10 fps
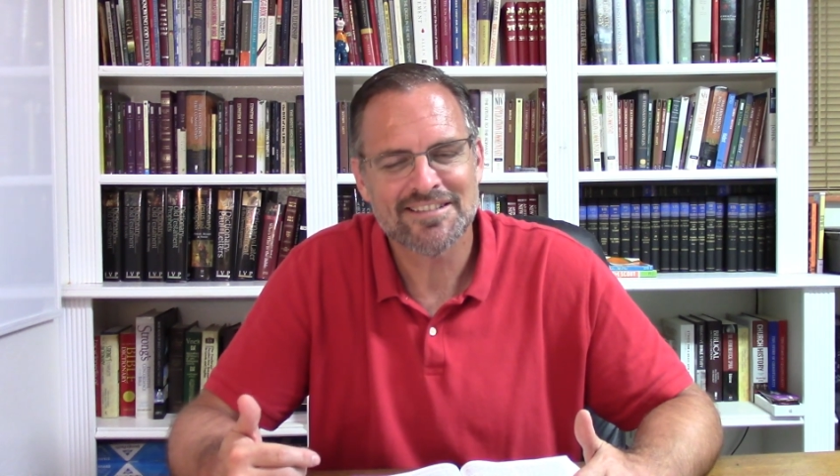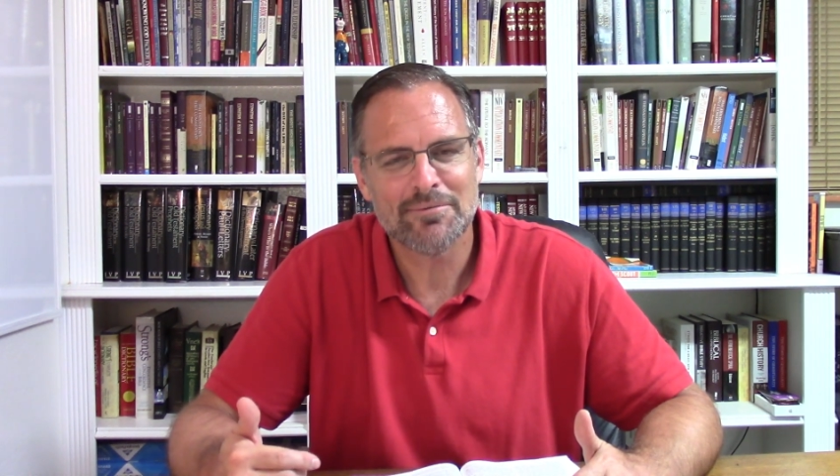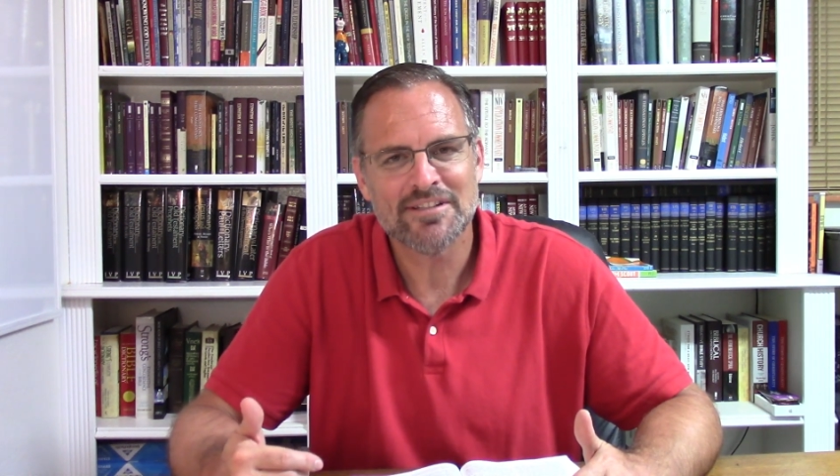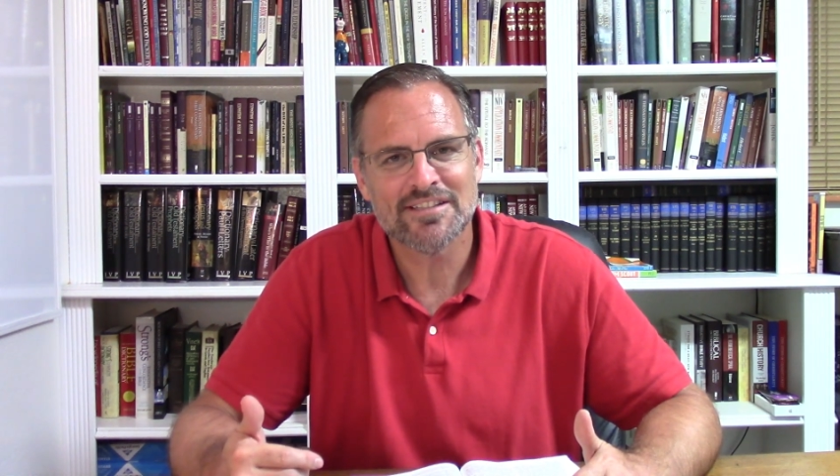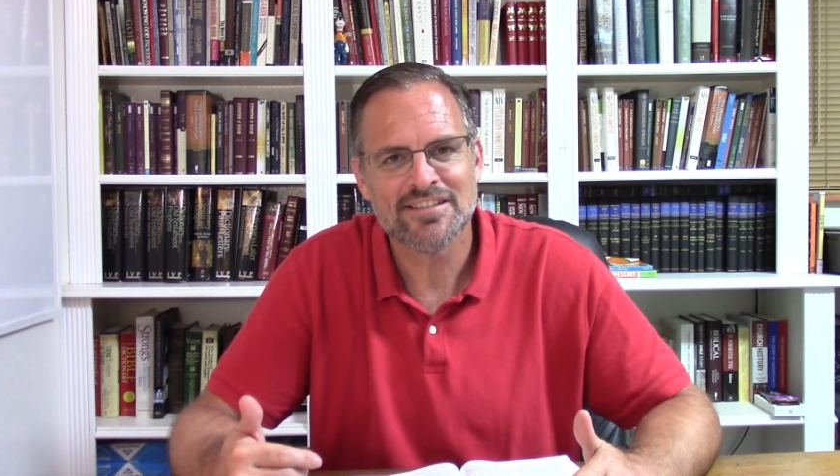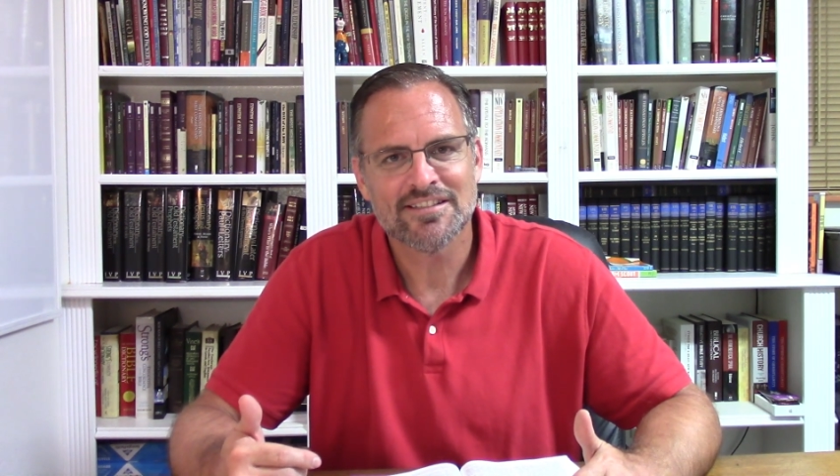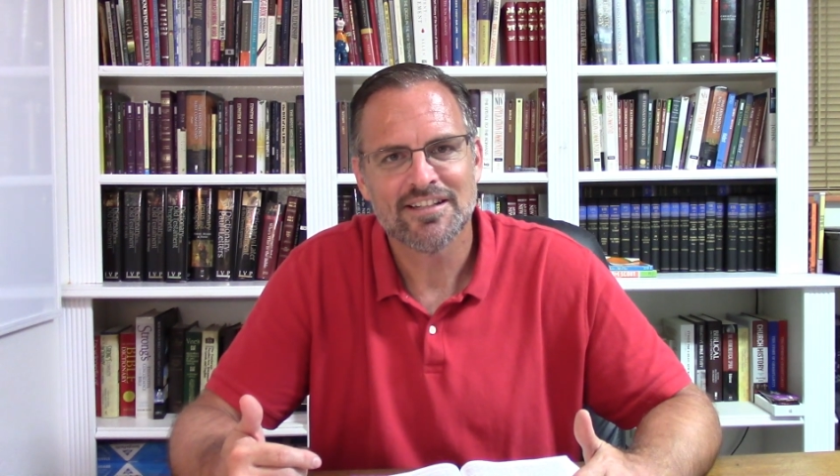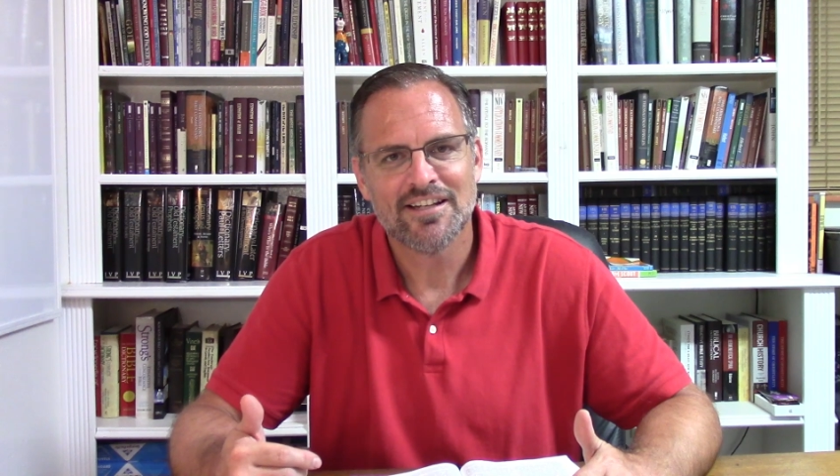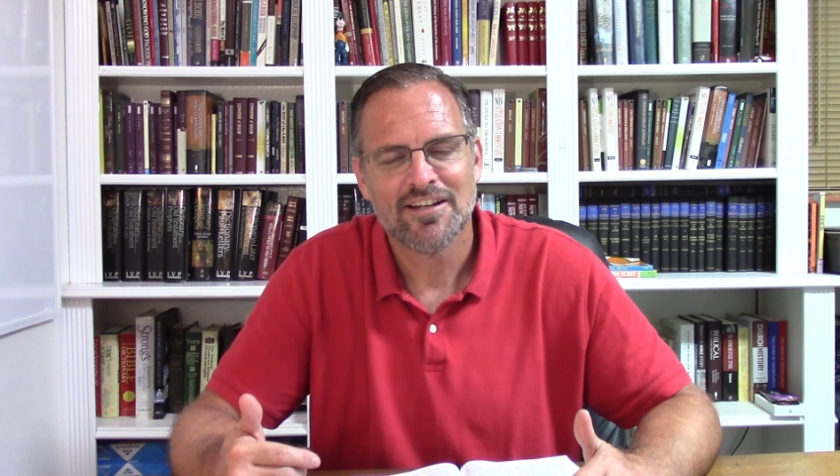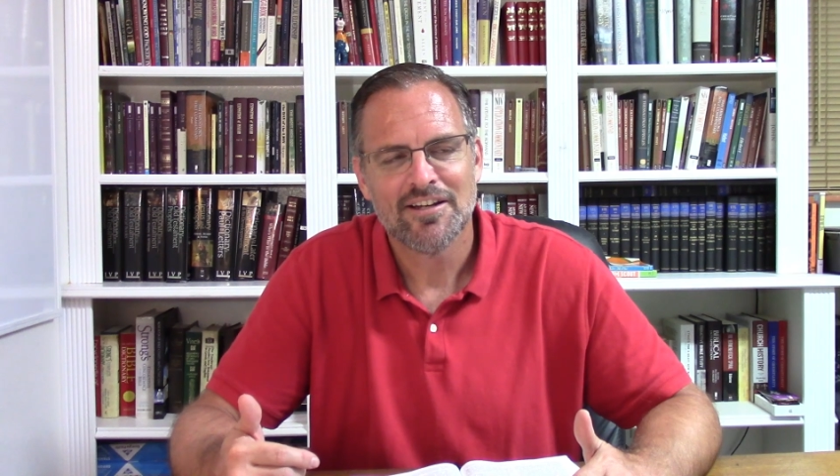That makes sense?
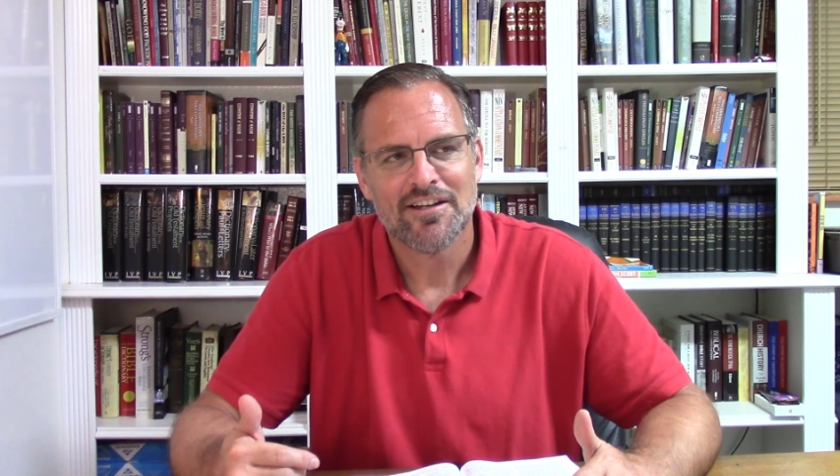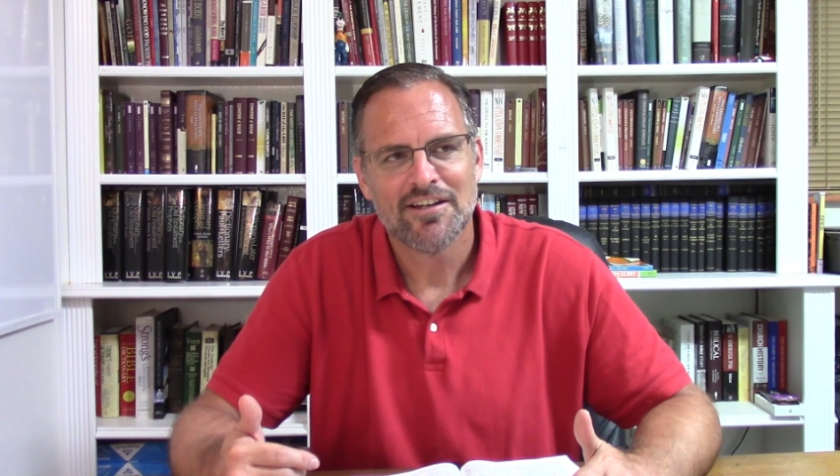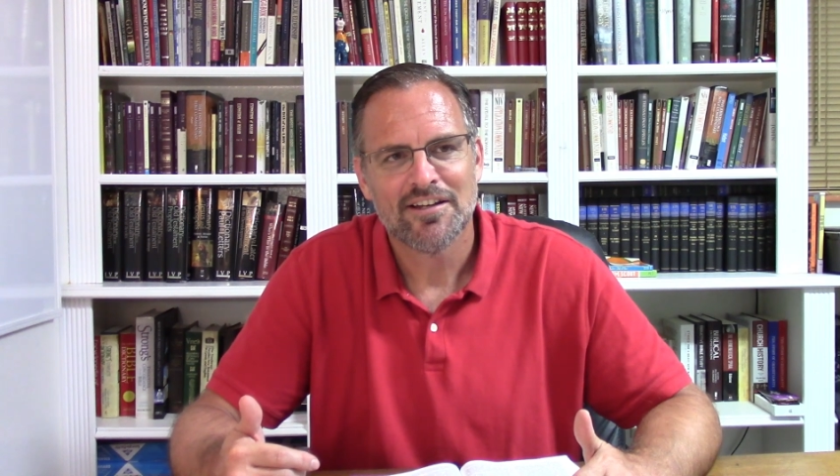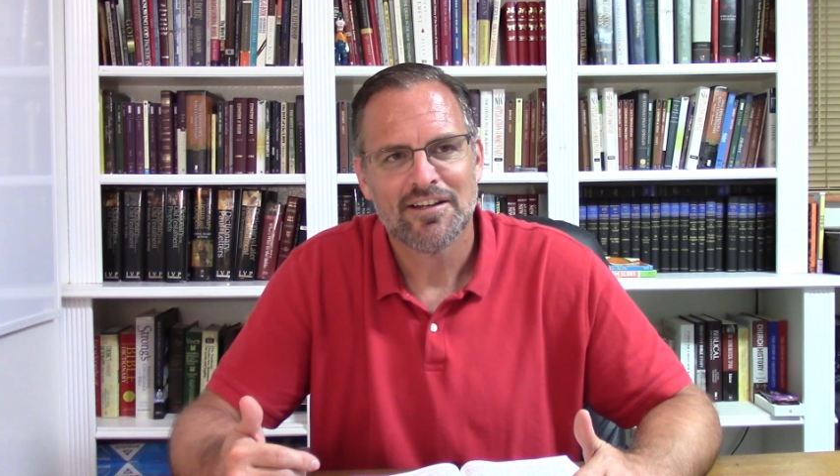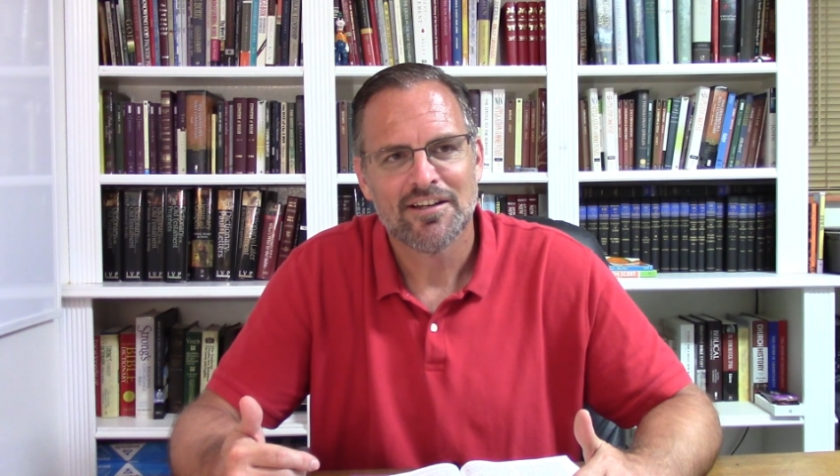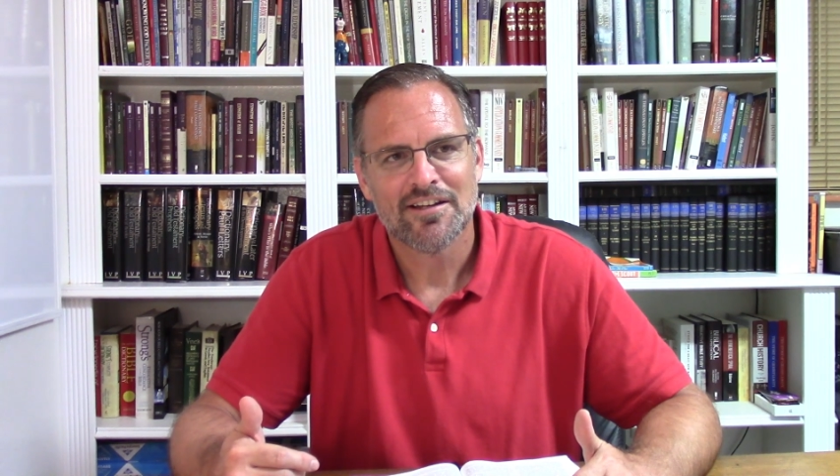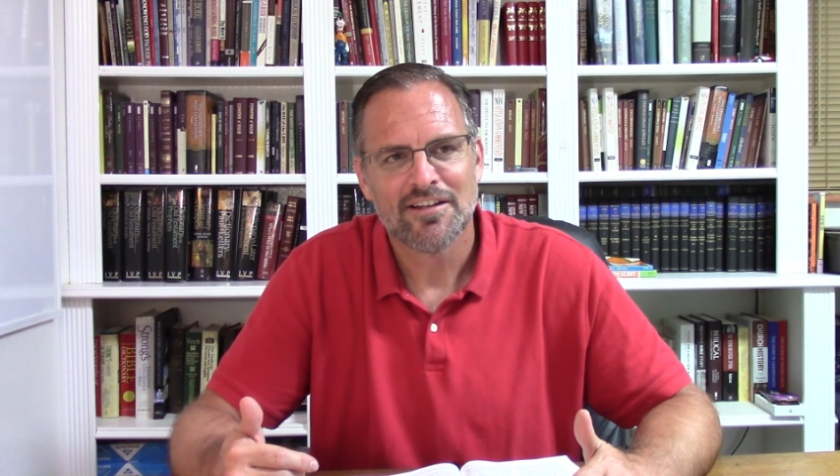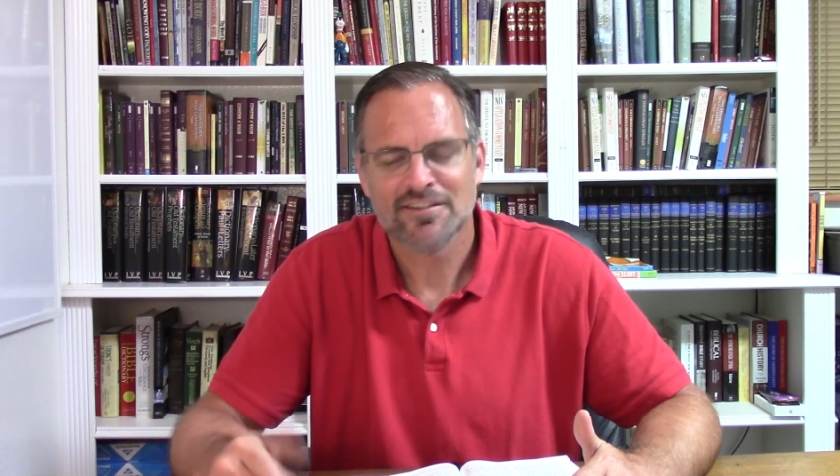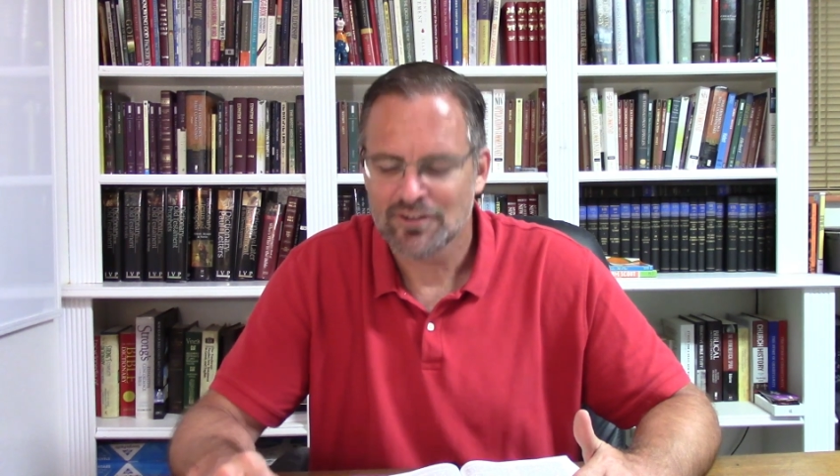It's